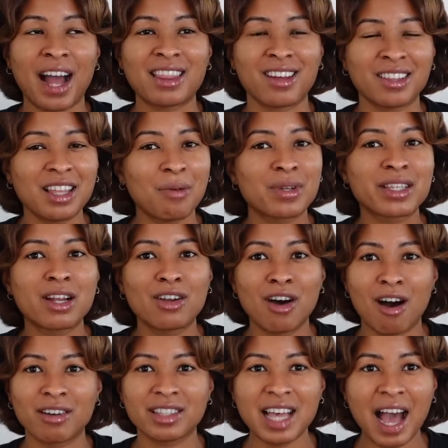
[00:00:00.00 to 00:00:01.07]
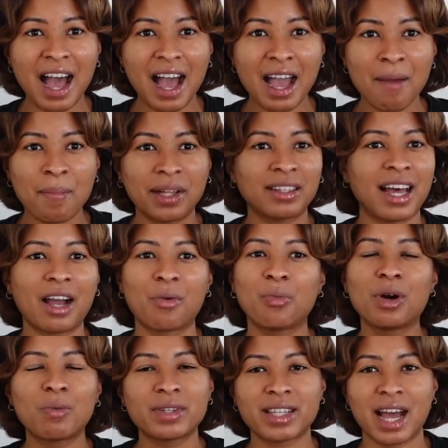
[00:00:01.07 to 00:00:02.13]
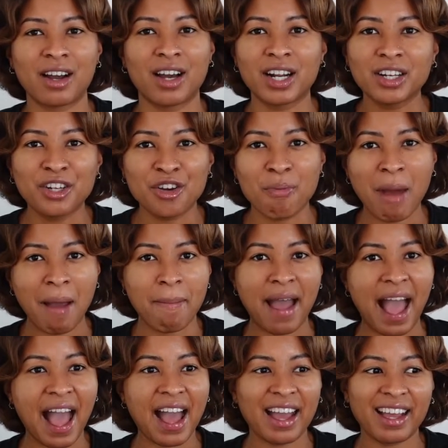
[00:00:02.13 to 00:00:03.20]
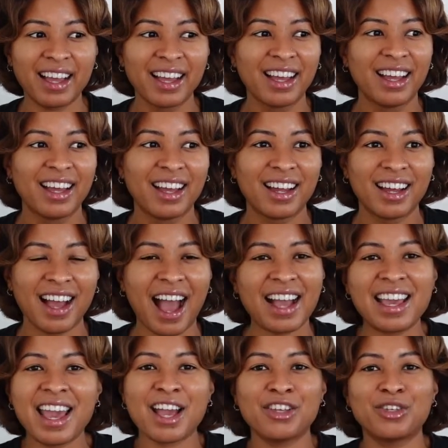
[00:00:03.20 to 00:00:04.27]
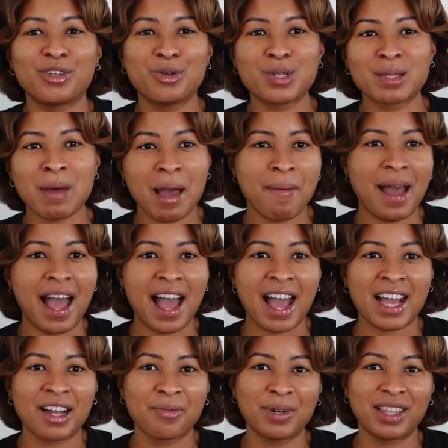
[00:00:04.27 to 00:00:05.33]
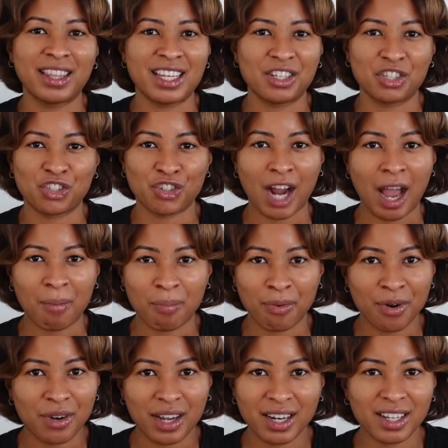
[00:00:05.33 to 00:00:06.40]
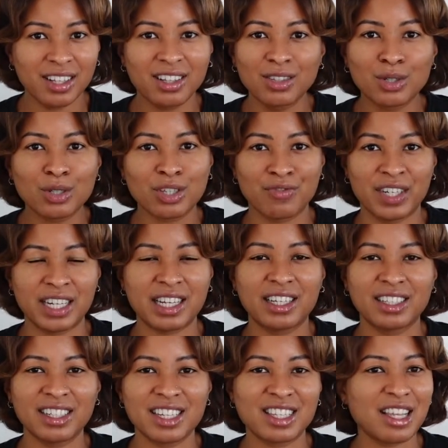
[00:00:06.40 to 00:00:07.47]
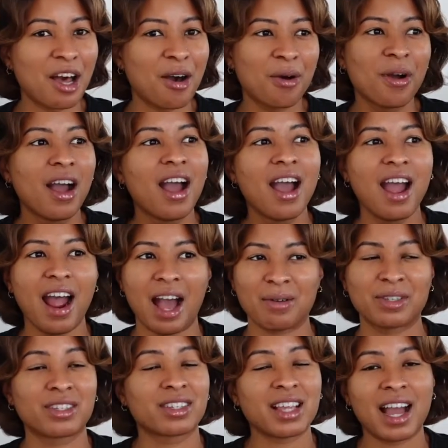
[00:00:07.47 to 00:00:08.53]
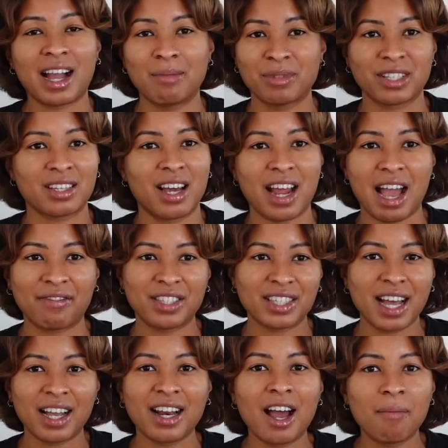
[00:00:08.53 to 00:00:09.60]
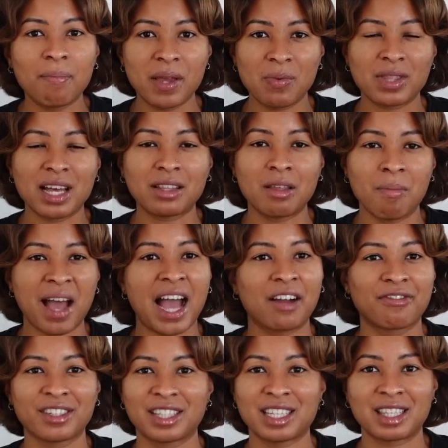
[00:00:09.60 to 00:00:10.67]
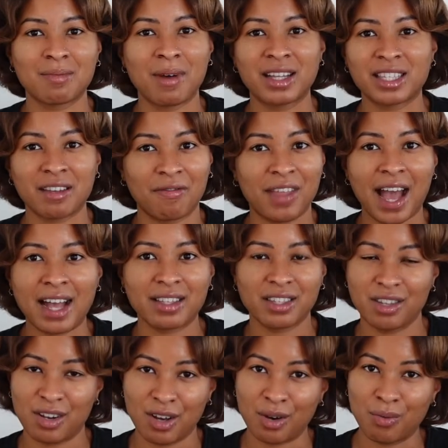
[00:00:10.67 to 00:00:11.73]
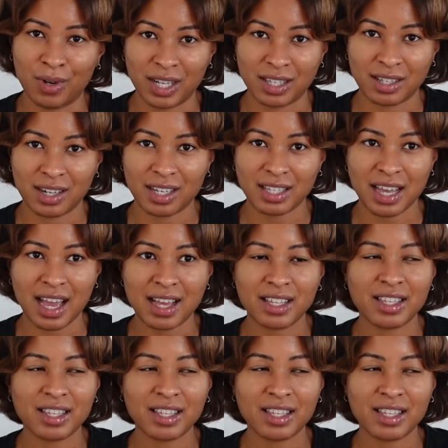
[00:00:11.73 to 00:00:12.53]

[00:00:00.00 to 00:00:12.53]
thought that was a long time, but like, what was I gonna do? My bag, I can't use my bag with this strap broken. It looks ridiculous. So I was just like, I'm just gonna have to suck it up, be without the bag for 6 months if that's, you know, what it's gonna take.